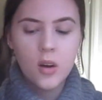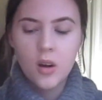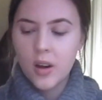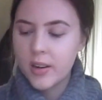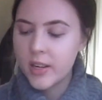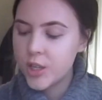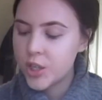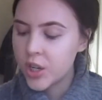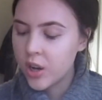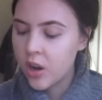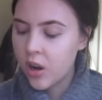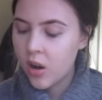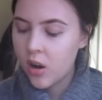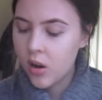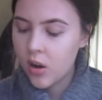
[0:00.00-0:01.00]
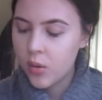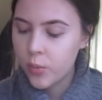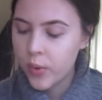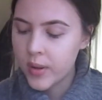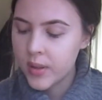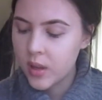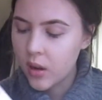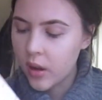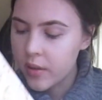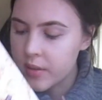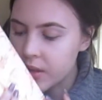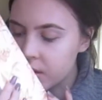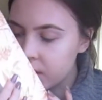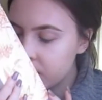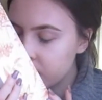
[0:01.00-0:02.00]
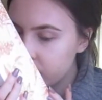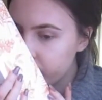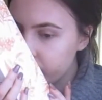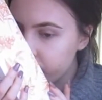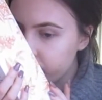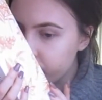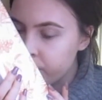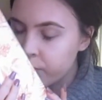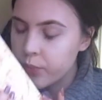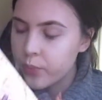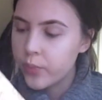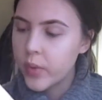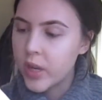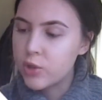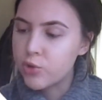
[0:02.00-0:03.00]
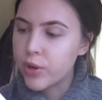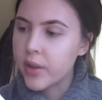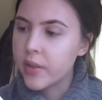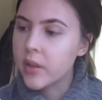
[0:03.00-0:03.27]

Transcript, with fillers: I literally can't wait to light this and drink